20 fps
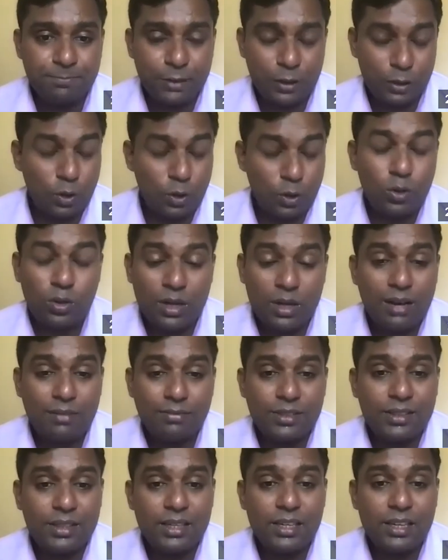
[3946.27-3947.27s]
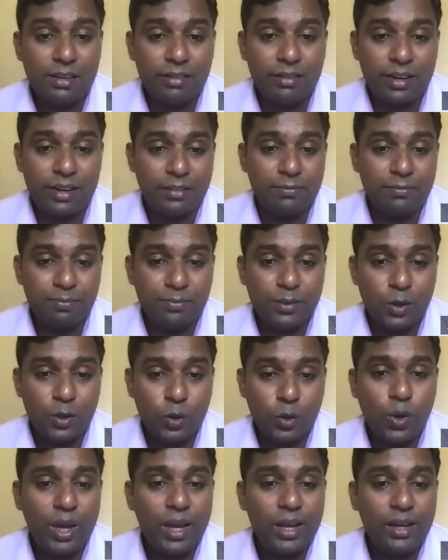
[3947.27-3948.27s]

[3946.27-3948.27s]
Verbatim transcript: not after the delivery. Okay.